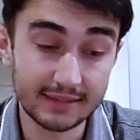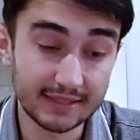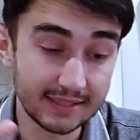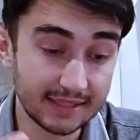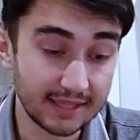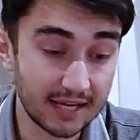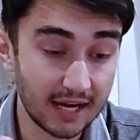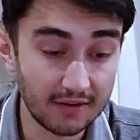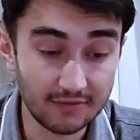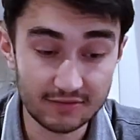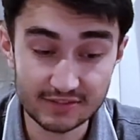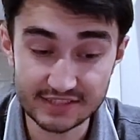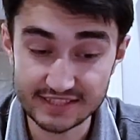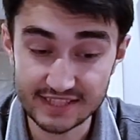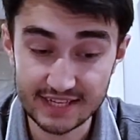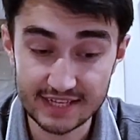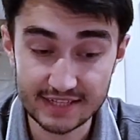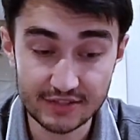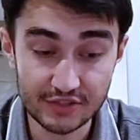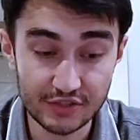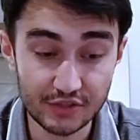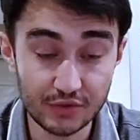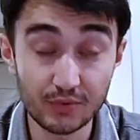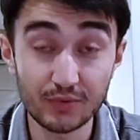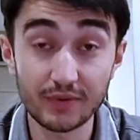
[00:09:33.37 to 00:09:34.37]
It covers that
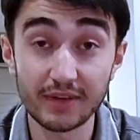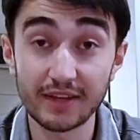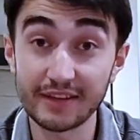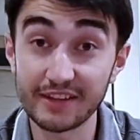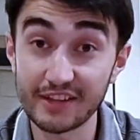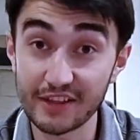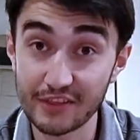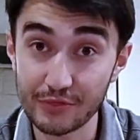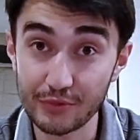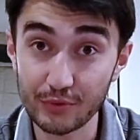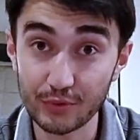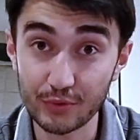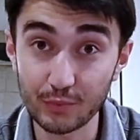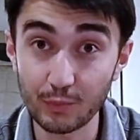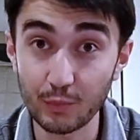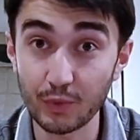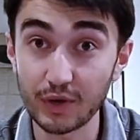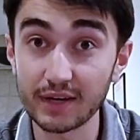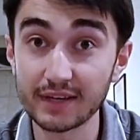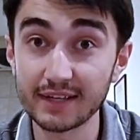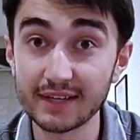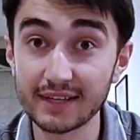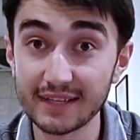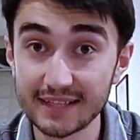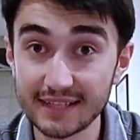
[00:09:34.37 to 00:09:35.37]
too. And the third
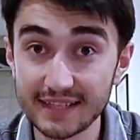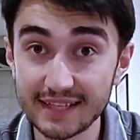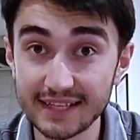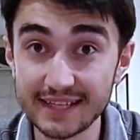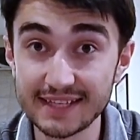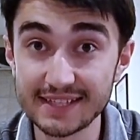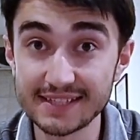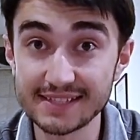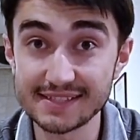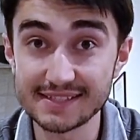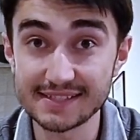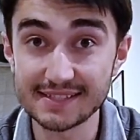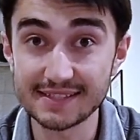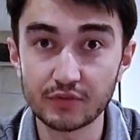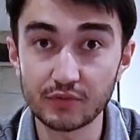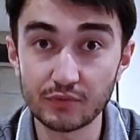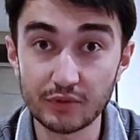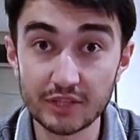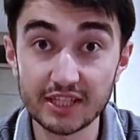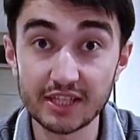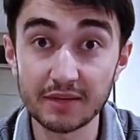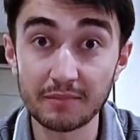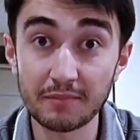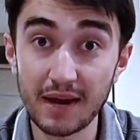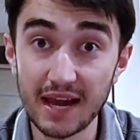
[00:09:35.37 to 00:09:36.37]
one is to
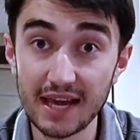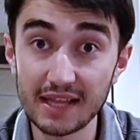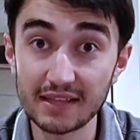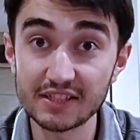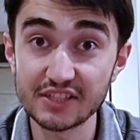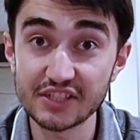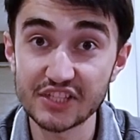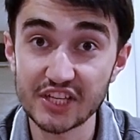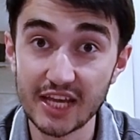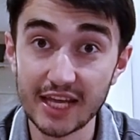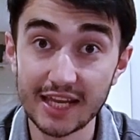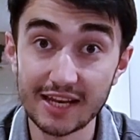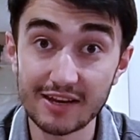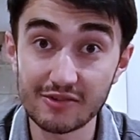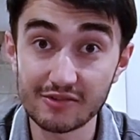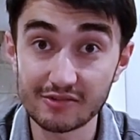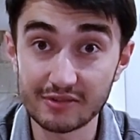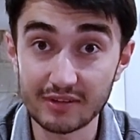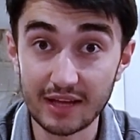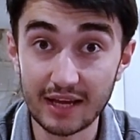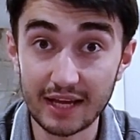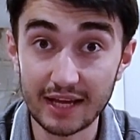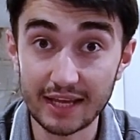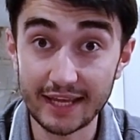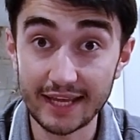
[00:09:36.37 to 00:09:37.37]
read the mileage
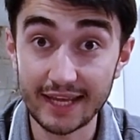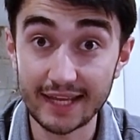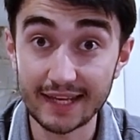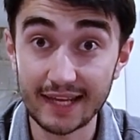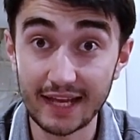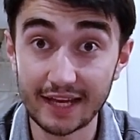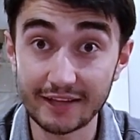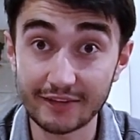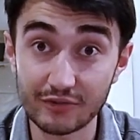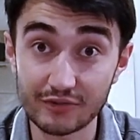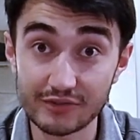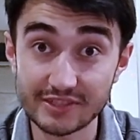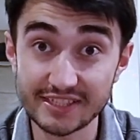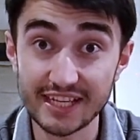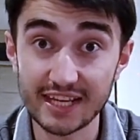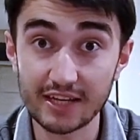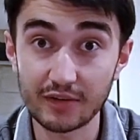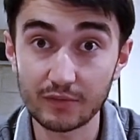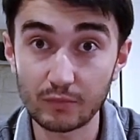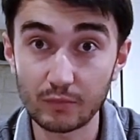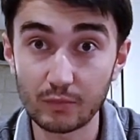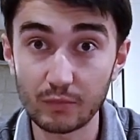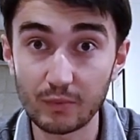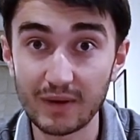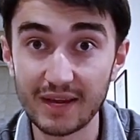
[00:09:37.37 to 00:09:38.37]
and
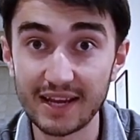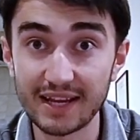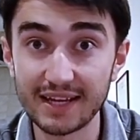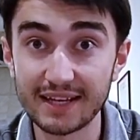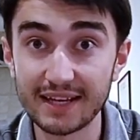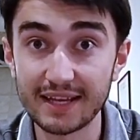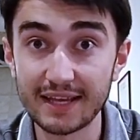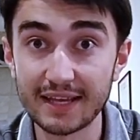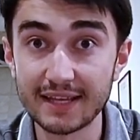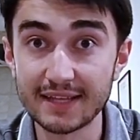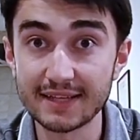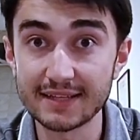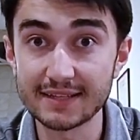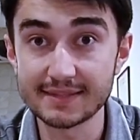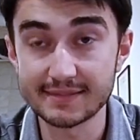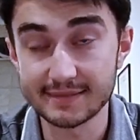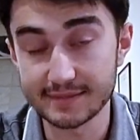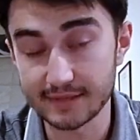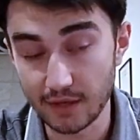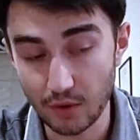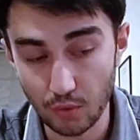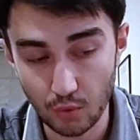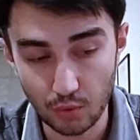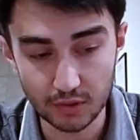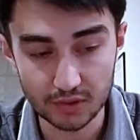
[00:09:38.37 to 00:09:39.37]
understand when is
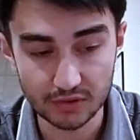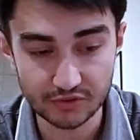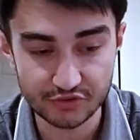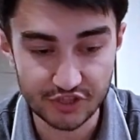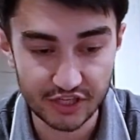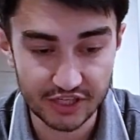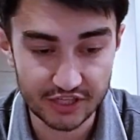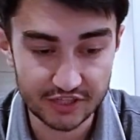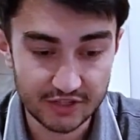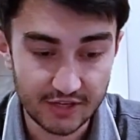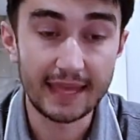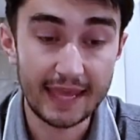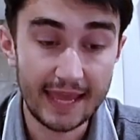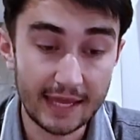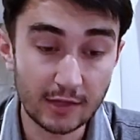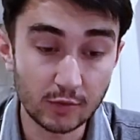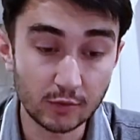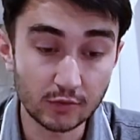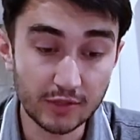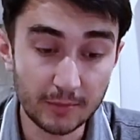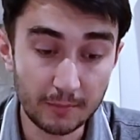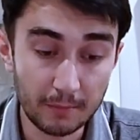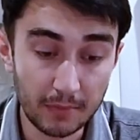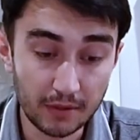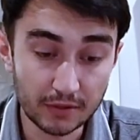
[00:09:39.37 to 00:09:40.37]
the oil change. And on
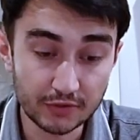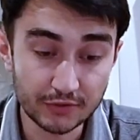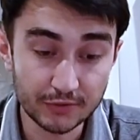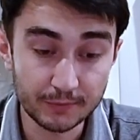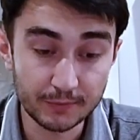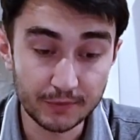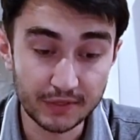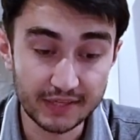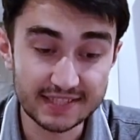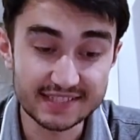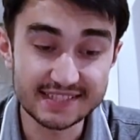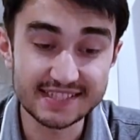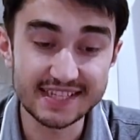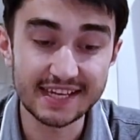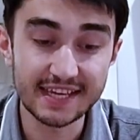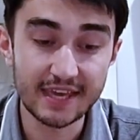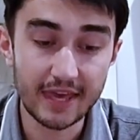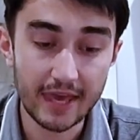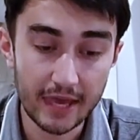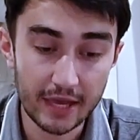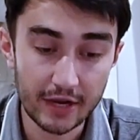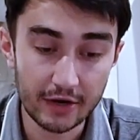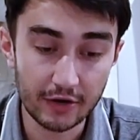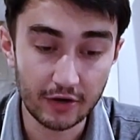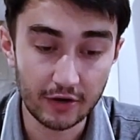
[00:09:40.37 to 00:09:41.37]
the bottom you can see
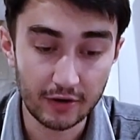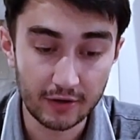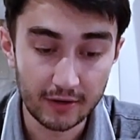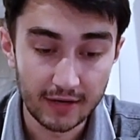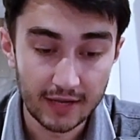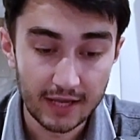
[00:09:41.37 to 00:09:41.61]
care.